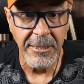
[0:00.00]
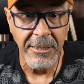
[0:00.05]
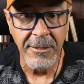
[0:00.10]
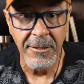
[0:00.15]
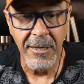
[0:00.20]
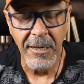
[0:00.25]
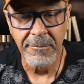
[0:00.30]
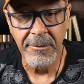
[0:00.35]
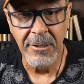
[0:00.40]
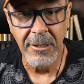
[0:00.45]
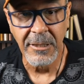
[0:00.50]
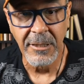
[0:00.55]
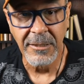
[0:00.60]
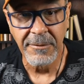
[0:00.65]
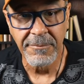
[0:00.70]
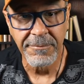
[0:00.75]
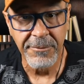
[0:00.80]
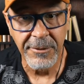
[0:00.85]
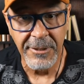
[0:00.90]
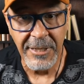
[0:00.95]
you have to
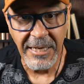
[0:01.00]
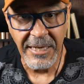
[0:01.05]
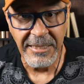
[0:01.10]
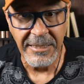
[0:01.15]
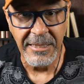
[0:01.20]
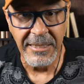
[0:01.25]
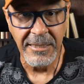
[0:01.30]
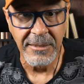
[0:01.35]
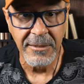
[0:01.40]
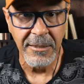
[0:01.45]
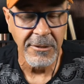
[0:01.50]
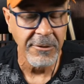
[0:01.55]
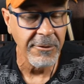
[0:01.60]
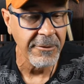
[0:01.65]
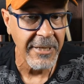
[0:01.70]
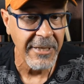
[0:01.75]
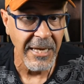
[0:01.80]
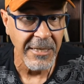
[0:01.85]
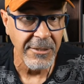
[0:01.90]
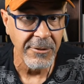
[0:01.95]
leave for 90 days. You
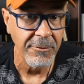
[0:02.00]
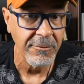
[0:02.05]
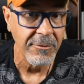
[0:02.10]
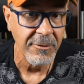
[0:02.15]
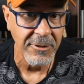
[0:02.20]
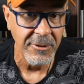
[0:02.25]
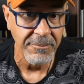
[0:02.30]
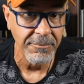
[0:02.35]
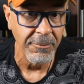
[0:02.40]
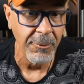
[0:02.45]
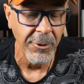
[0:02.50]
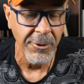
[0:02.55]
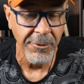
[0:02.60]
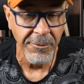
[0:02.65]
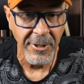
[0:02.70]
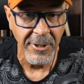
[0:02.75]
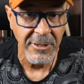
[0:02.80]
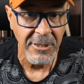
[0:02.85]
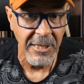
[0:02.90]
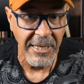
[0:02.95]
can't do these border
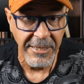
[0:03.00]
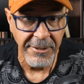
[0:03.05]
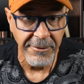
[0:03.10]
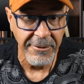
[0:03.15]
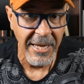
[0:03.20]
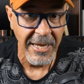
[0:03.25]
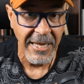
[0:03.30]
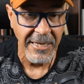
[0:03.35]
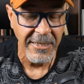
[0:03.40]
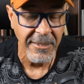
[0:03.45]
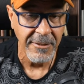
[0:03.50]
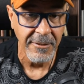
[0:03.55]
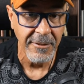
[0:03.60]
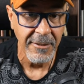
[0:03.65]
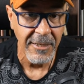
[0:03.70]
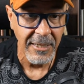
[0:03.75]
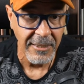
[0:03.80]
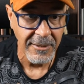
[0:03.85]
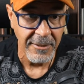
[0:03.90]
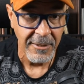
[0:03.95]
runs like you can
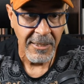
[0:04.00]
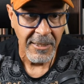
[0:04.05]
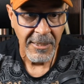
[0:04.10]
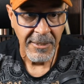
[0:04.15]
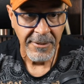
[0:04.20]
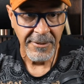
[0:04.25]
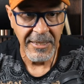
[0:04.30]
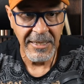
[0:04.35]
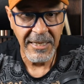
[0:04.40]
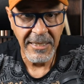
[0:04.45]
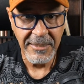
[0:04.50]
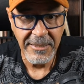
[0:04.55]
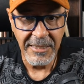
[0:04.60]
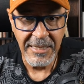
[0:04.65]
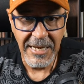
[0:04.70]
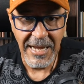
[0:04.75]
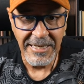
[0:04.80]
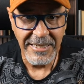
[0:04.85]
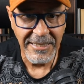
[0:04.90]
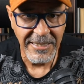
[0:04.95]
and they got the
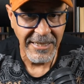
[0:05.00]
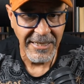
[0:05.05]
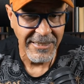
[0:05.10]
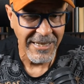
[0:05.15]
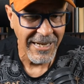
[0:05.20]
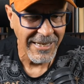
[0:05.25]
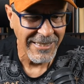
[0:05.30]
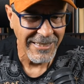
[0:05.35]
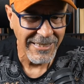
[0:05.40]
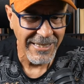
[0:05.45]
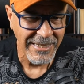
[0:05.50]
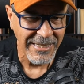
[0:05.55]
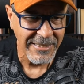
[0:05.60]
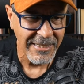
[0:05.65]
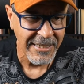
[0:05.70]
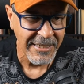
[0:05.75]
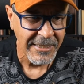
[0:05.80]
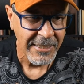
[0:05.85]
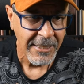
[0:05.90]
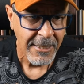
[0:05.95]
90 day
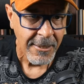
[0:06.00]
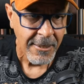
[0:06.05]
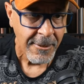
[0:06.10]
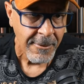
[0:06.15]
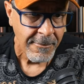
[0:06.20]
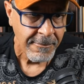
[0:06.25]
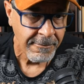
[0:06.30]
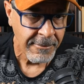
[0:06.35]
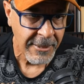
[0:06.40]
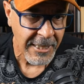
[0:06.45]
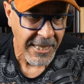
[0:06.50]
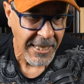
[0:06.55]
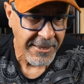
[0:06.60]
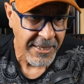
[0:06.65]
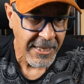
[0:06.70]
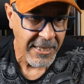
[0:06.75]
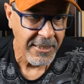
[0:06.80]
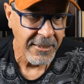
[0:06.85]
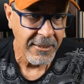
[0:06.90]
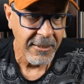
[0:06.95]
thing. But I
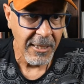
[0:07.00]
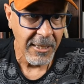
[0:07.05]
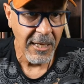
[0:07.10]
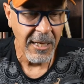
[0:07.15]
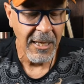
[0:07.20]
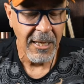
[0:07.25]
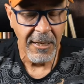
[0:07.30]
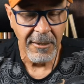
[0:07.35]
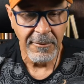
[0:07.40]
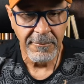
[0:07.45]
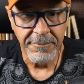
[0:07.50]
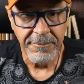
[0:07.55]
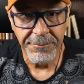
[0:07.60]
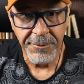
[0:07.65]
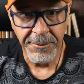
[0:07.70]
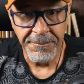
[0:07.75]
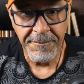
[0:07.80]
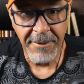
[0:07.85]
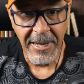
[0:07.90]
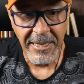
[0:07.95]
think
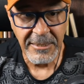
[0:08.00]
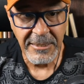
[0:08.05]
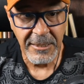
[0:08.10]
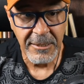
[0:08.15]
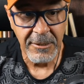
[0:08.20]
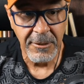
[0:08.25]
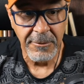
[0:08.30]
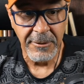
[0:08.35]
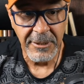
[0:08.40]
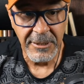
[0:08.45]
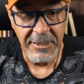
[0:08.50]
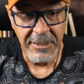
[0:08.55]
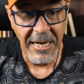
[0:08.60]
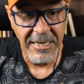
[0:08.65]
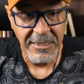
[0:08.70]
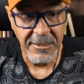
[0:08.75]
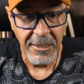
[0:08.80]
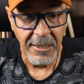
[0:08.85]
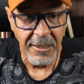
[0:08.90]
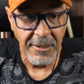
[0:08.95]
for Mexico, it's
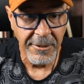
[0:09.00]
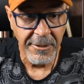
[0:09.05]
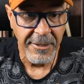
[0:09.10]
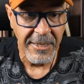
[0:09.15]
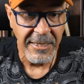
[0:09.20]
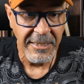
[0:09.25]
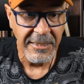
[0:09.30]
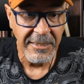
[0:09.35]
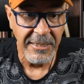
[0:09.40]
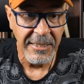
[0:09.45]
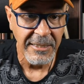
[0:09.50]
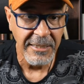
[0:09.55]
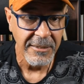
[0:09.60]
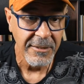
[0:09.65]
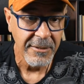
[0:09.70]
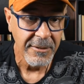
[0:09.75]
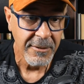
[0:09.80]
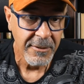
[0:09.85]
actually 180 days.